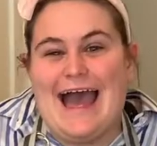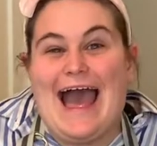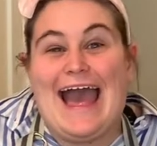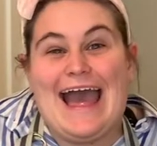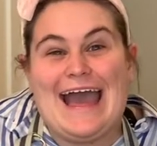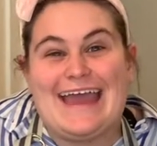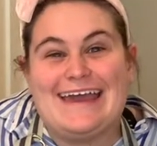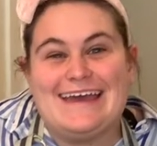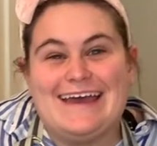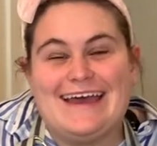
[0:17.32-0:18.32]
Hi,
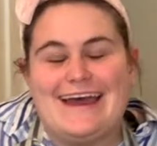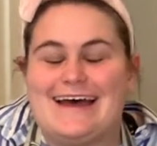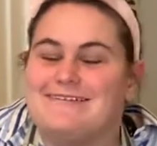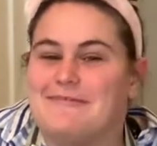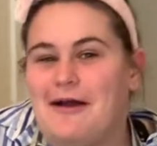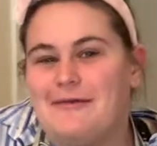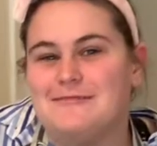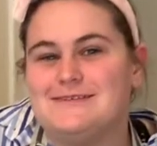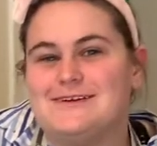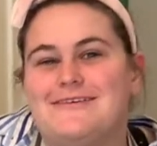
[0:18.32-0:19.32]
and welcome
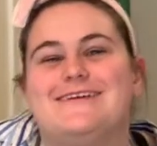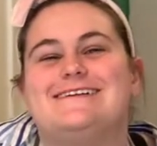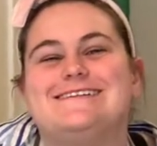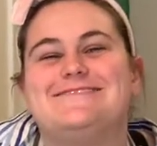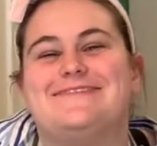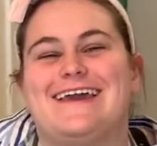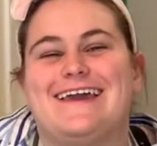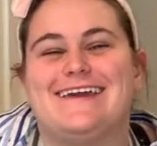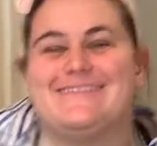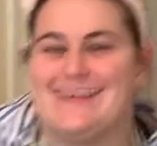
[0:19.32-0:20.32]
to Quarantine Baking
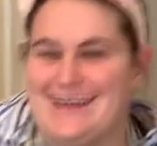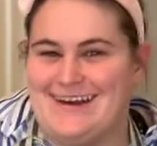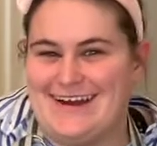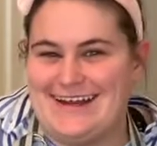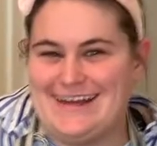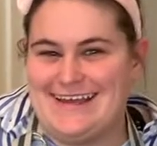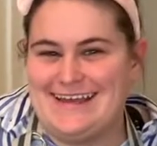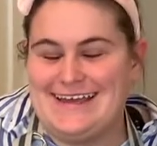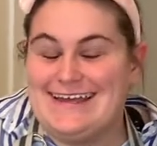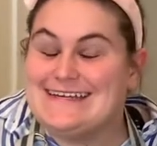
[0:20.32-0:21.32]
with Erin.
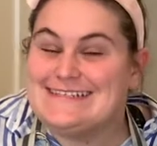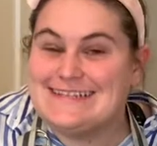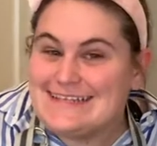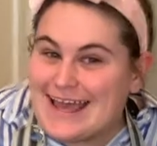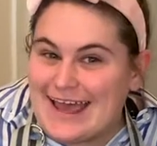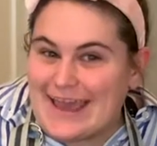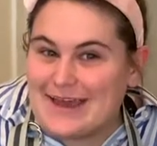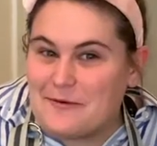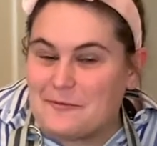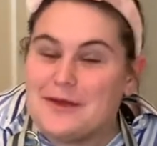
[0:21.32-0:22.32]
Today,
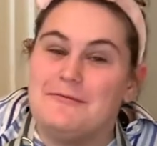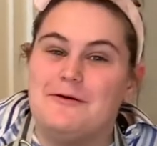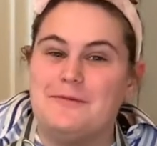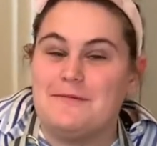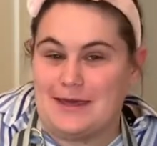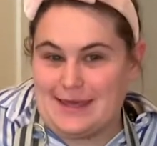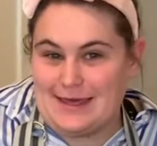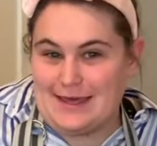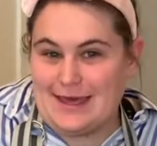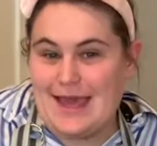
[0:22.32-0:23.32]
we will be
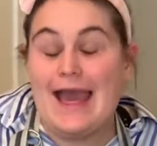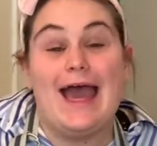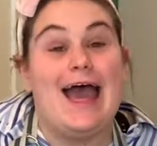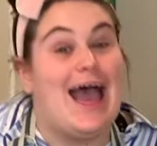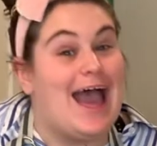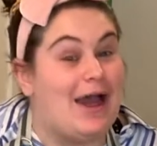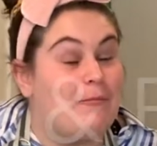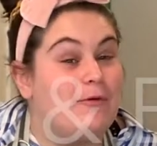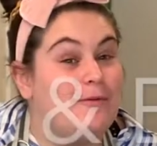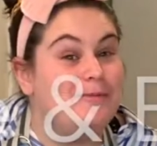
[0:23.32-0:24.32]
making apple